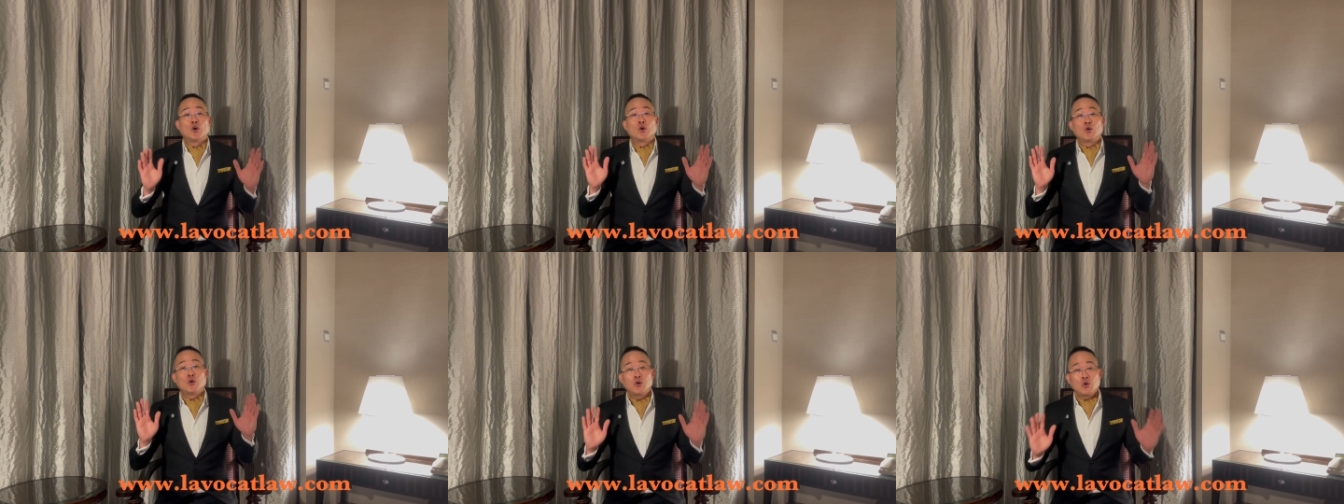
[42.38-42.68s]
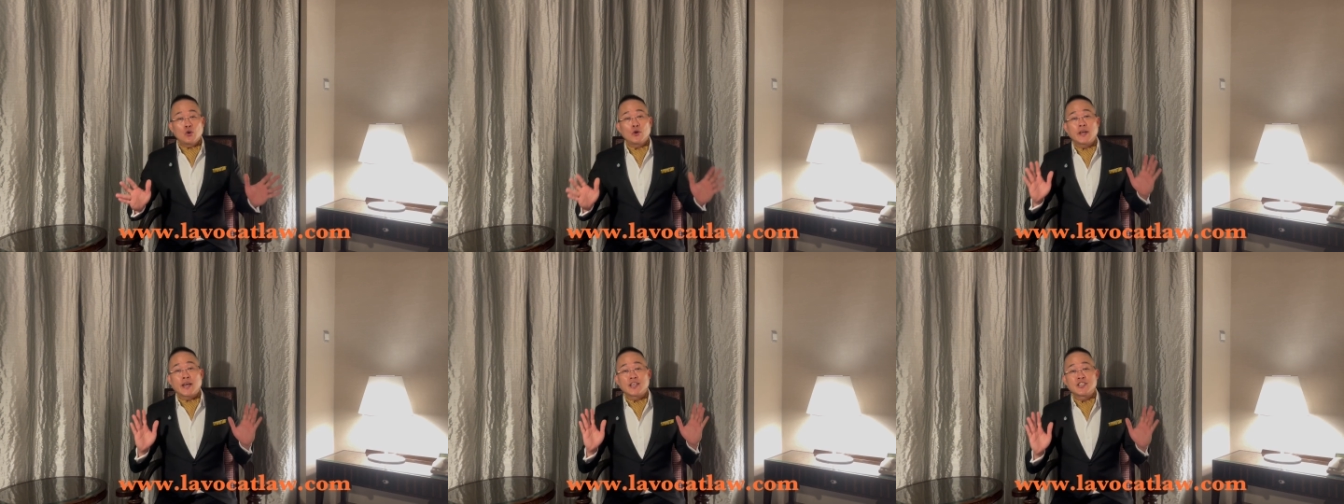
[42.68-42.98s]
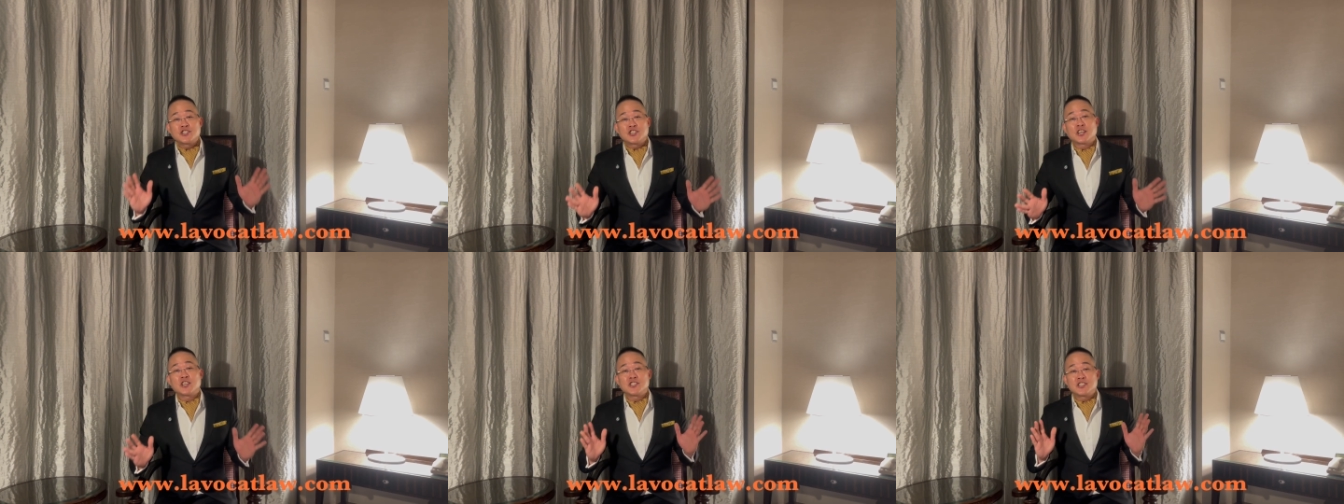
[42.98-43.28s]
Who can
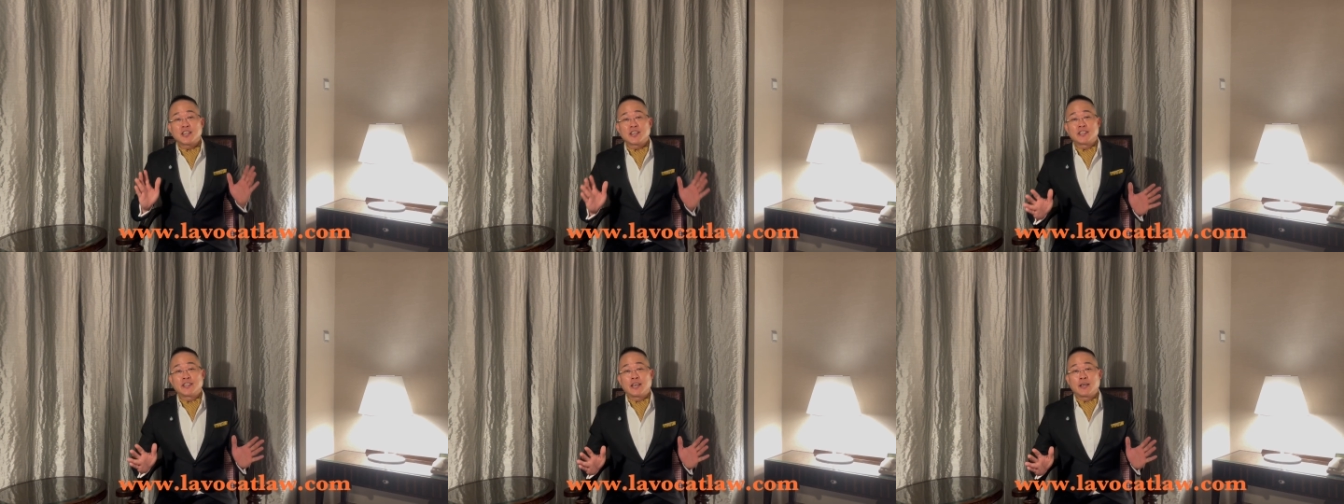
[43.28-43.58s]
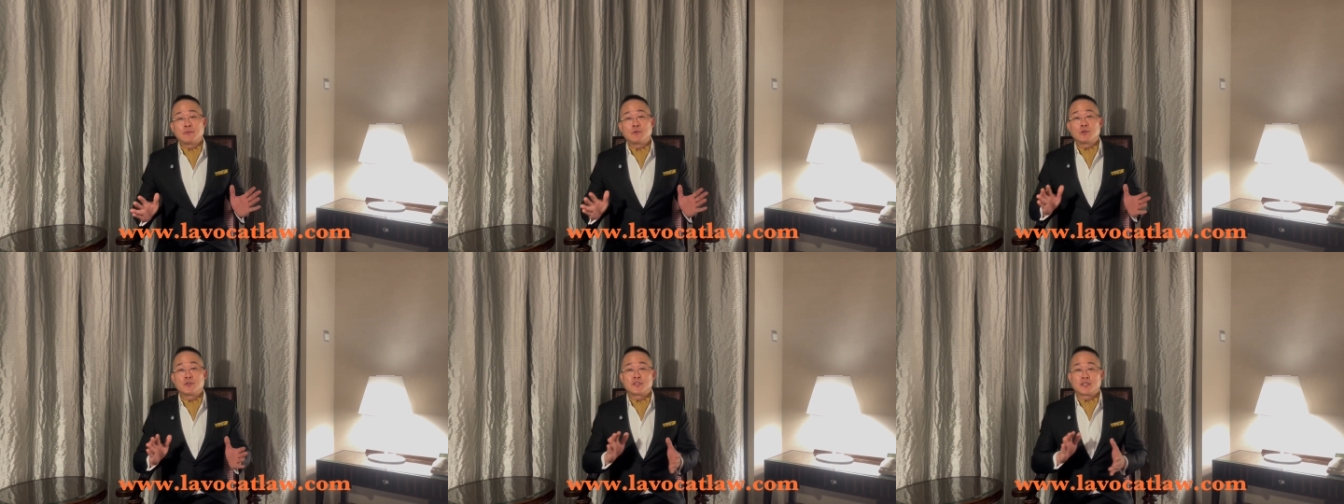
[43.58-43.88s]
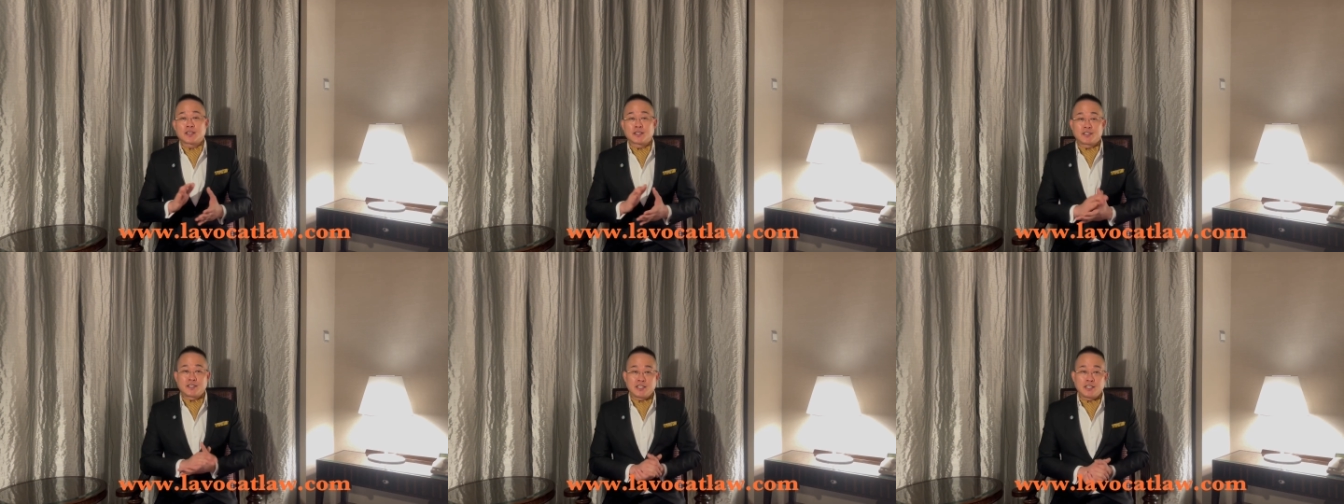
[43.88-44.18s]
change their name
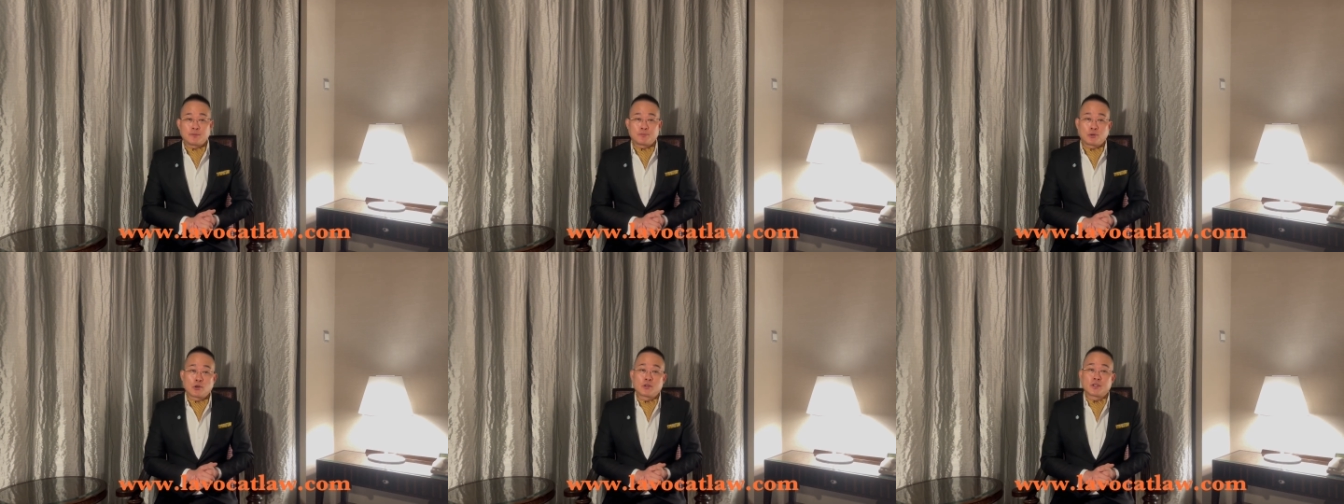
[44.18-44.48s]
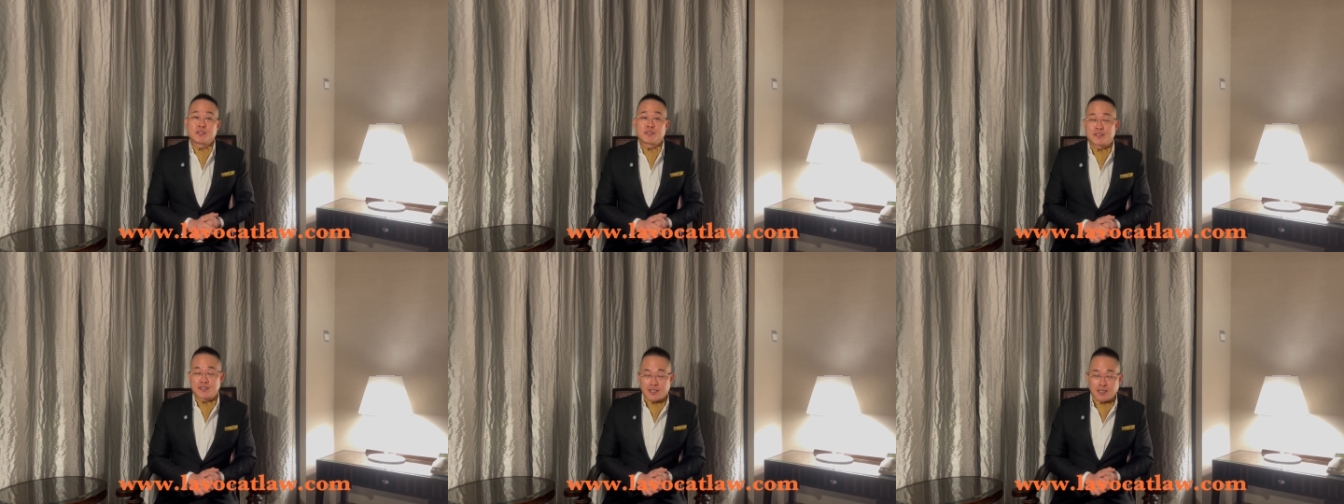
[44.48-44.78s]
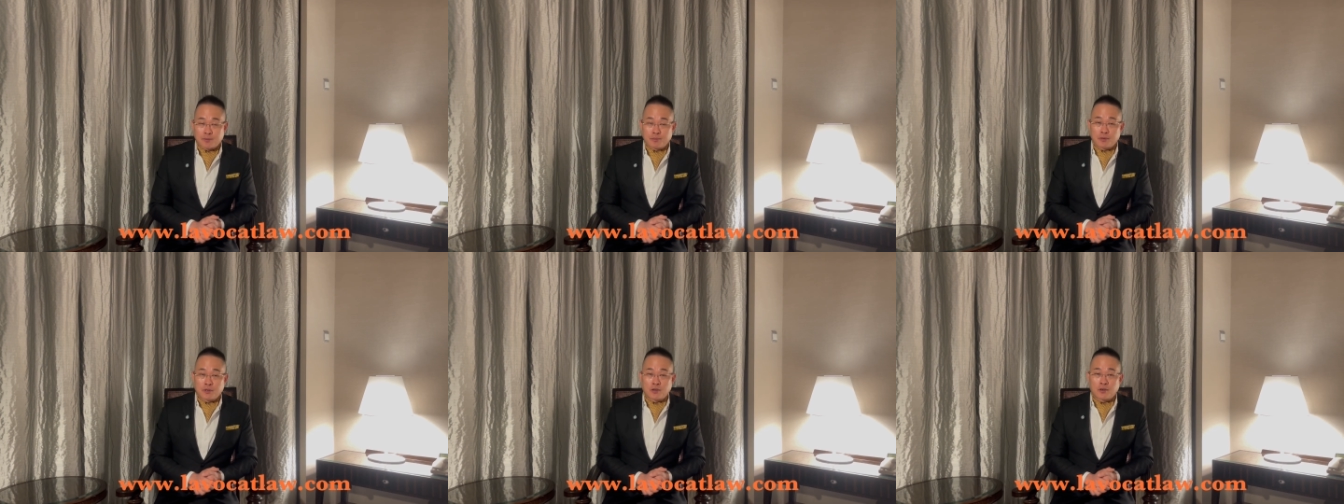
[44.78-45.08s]
using a deed poll in
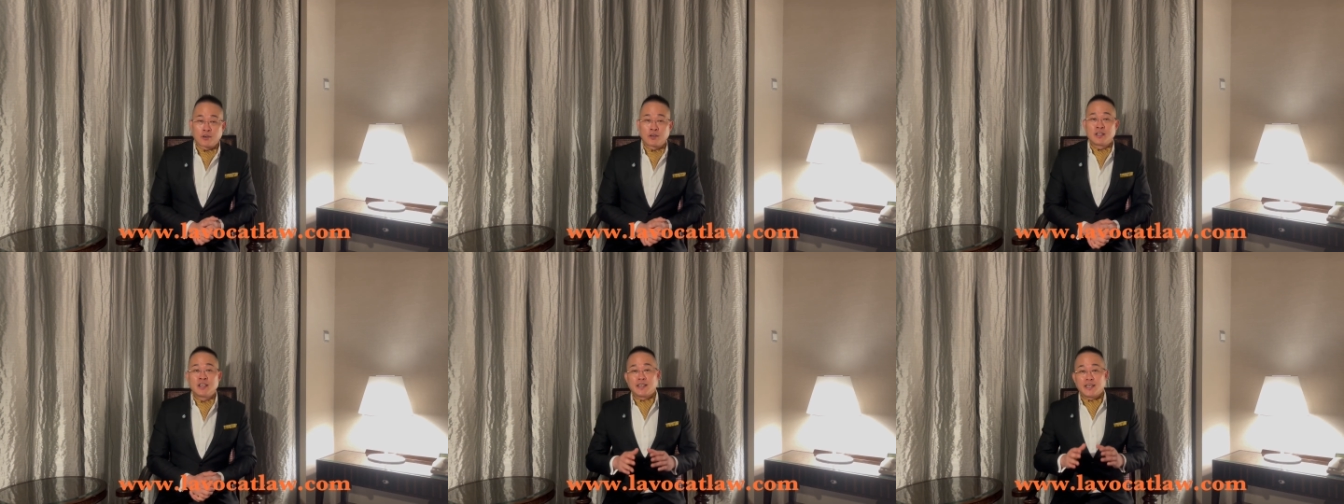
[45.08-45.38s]
Singapore?